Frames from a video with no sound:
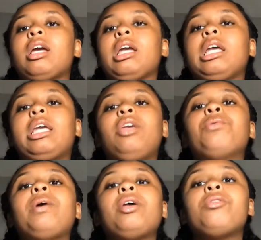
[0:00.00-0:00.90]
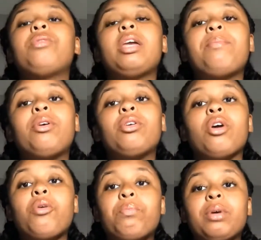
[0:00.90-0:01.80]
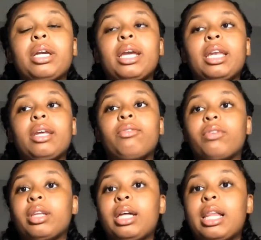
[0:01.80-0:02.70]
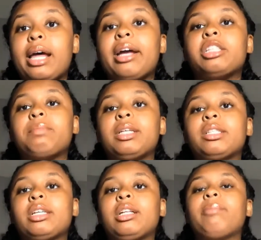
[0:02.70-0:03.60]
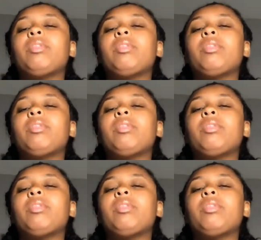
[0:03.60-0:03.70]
you keep your notebook in it for the class, basically.